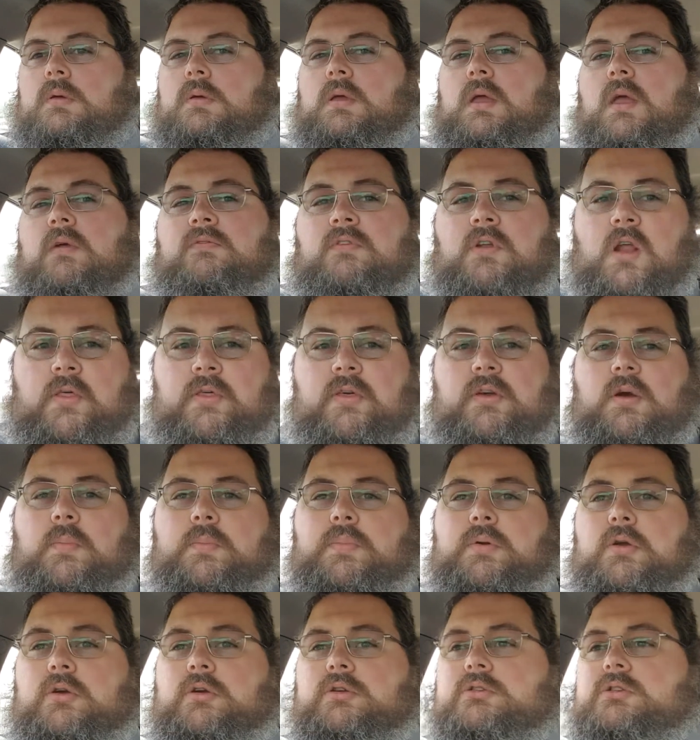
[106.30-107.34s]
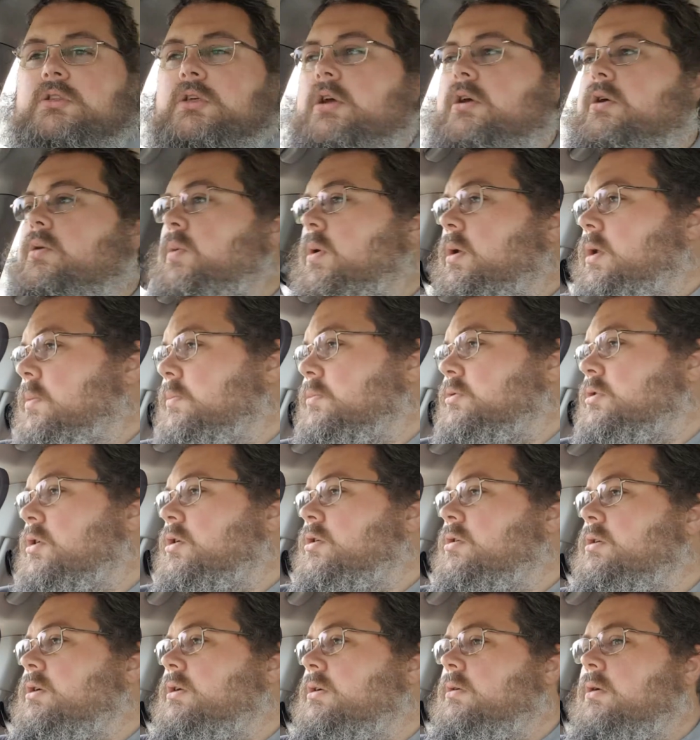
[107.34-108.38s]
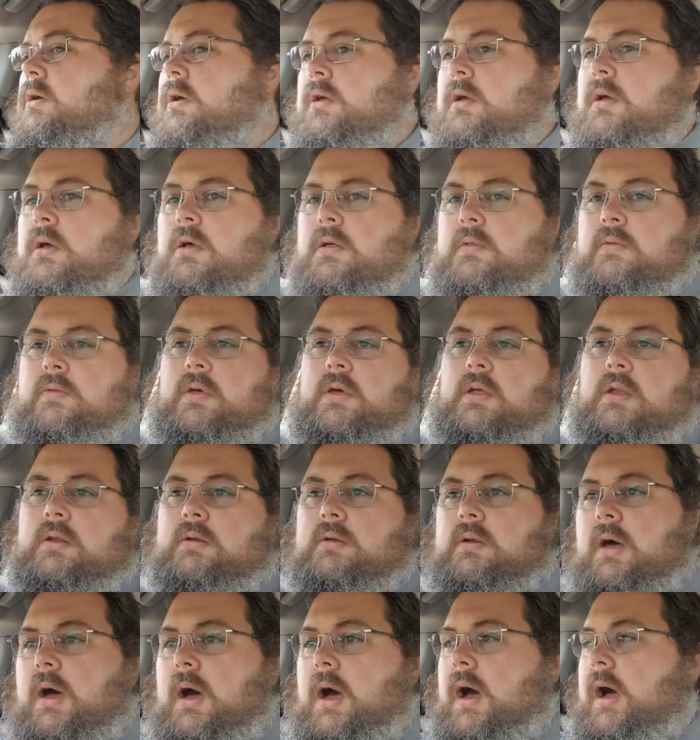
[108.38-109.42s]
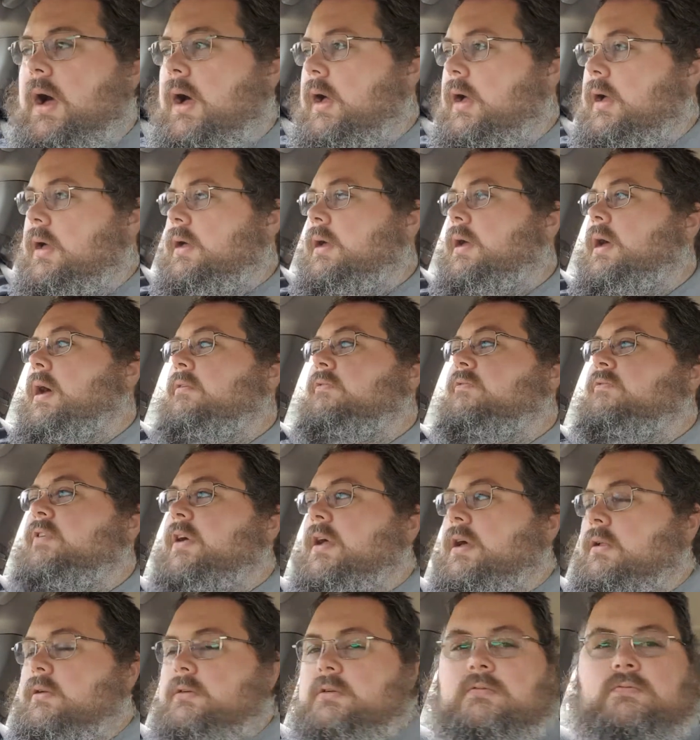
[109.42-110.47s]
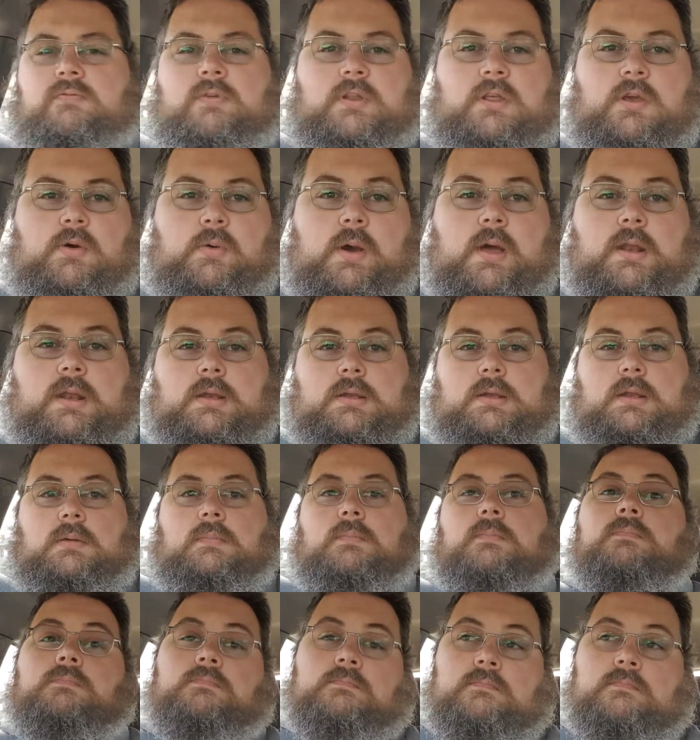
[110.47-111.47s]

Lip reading: If nothing appears there while I'm talking, then I have failed at video editing.